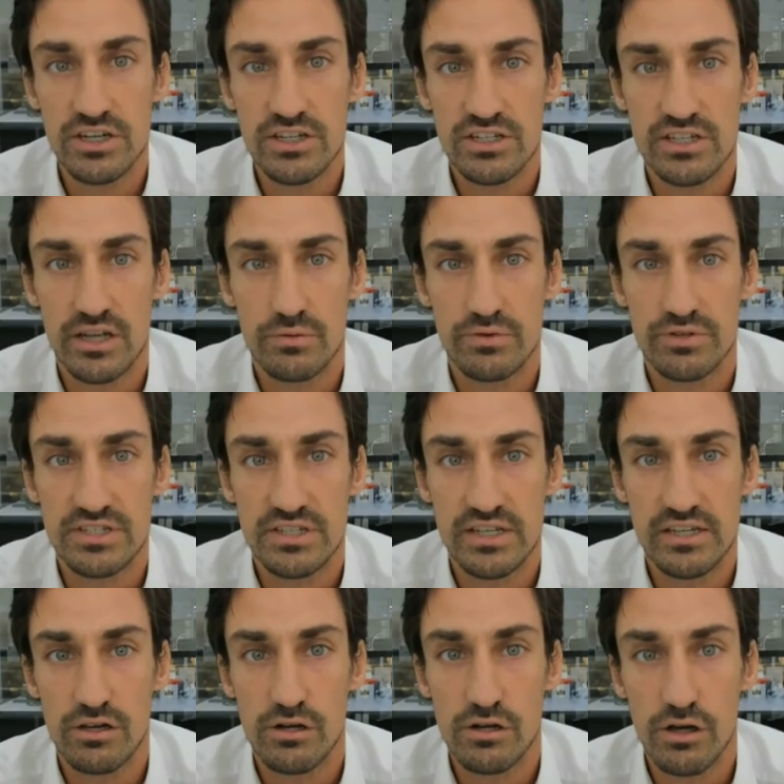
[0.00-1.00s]
is that we're
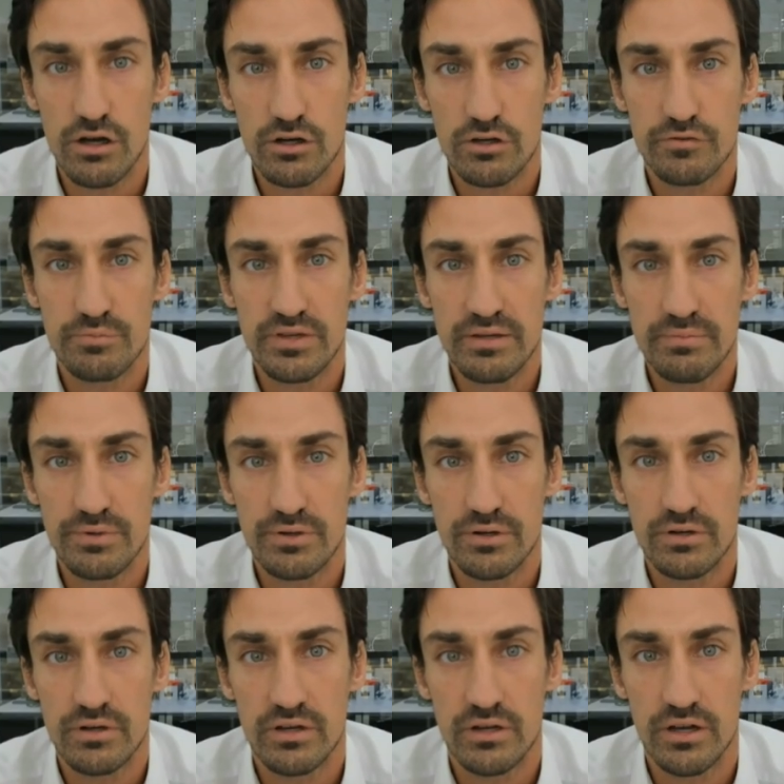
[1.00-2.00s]
seeing a lot of
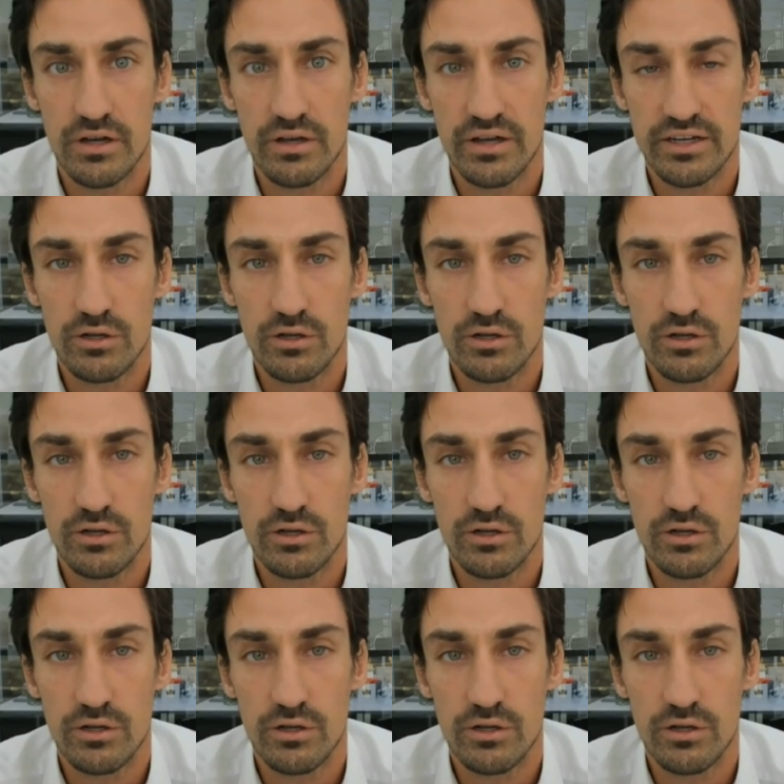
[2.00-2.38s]
people in